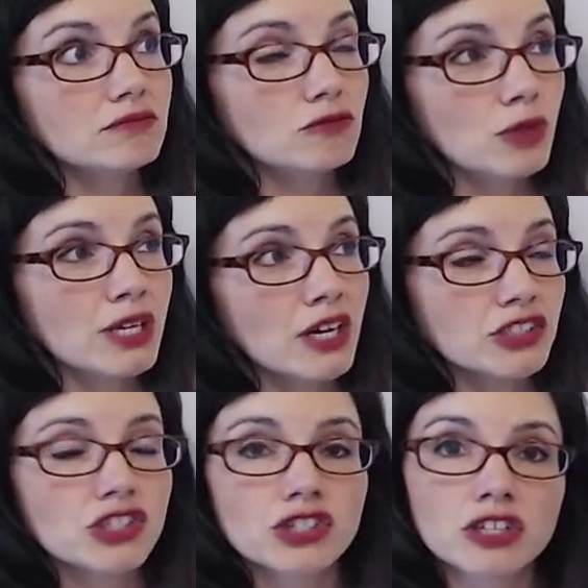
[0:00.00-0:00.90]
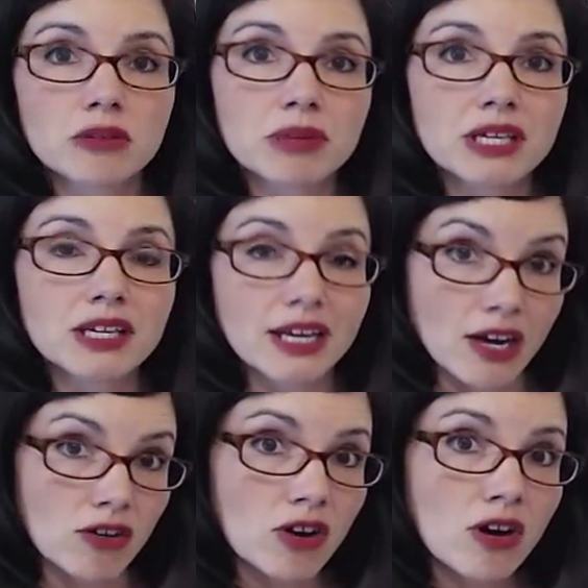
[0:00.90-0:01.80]
1 oxygen could be an
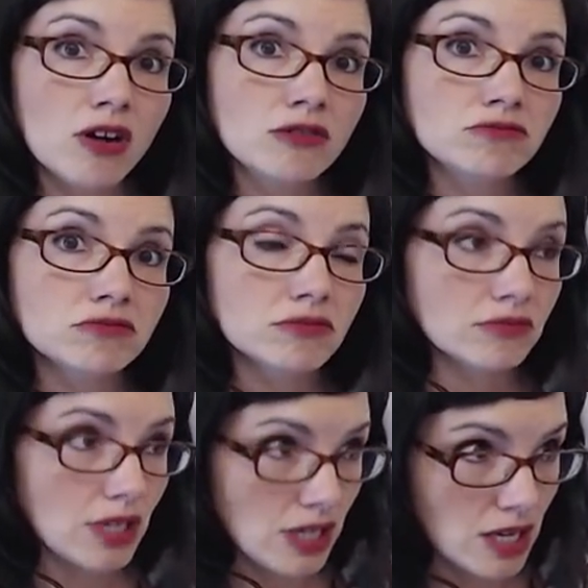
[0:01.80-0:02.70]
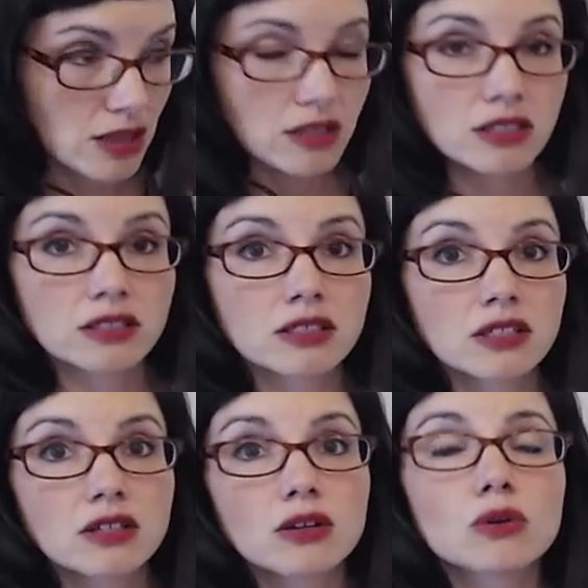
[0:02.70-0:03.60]
alcohol, an ether,
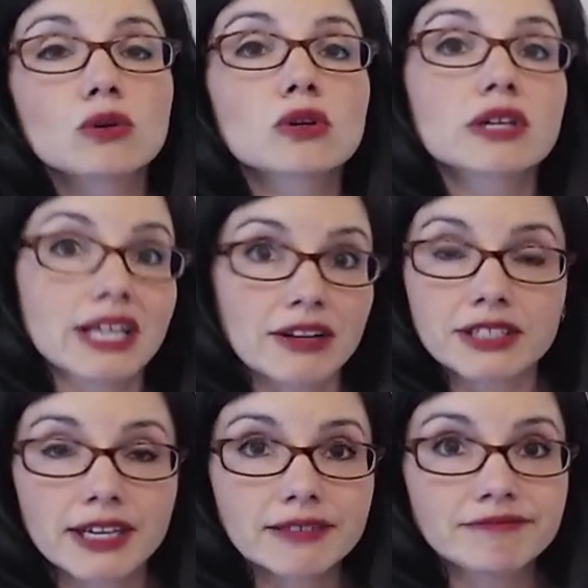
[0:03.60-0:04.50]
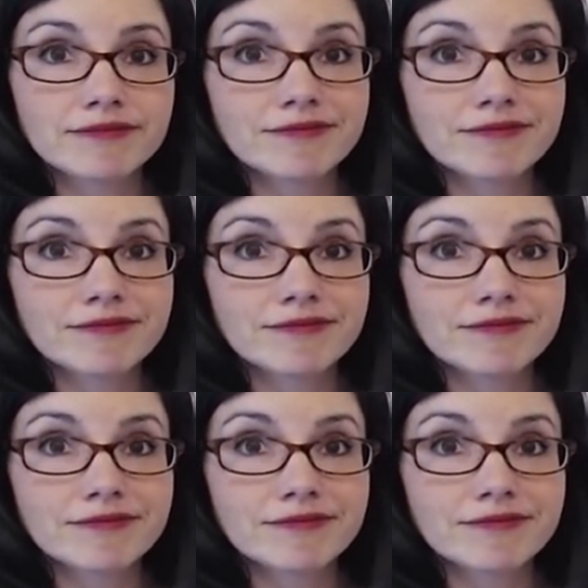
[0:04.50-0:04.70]
or an aldehyde.